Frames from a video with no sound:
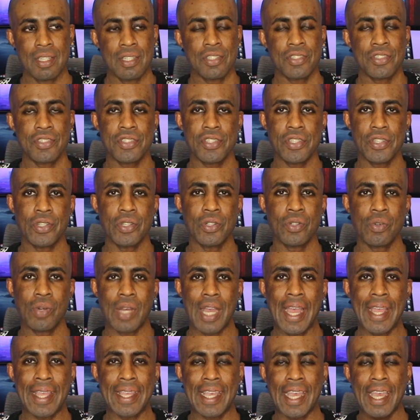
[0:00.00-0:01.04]
So
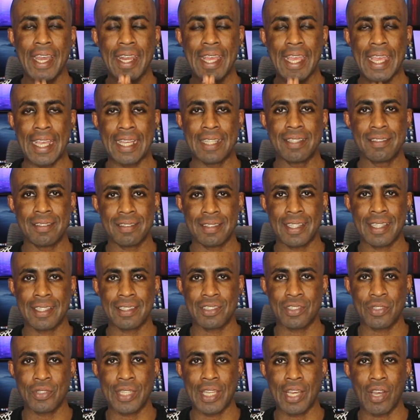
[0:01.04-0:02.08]
I got a headset
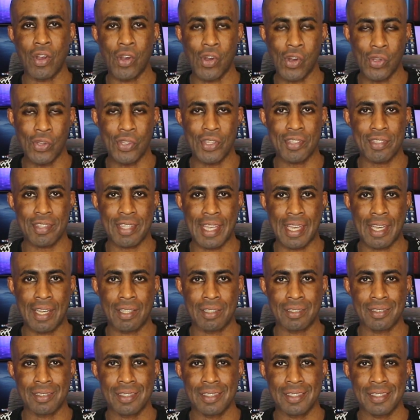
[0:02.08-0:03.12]
so that all the
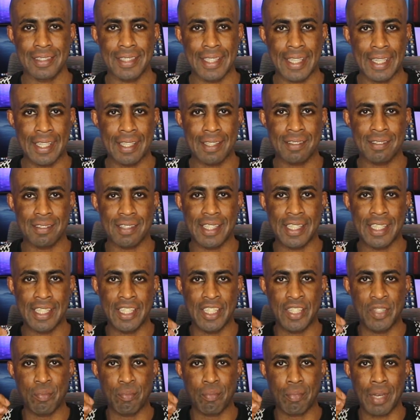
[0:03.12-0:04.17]
sound stays
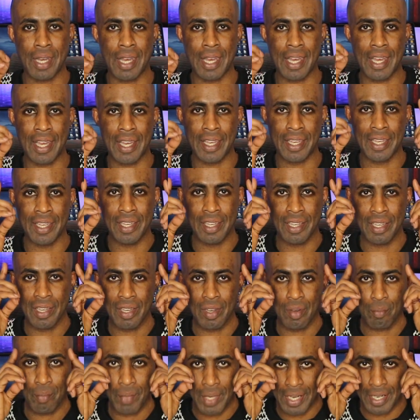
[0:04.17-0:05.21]
in my
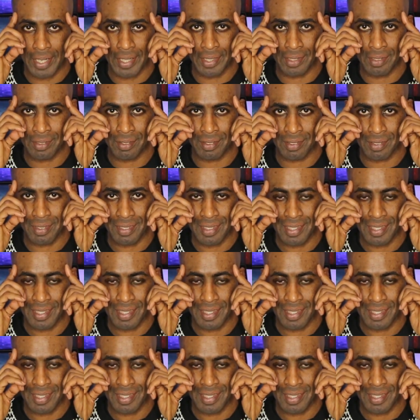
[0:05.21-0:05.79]
mind.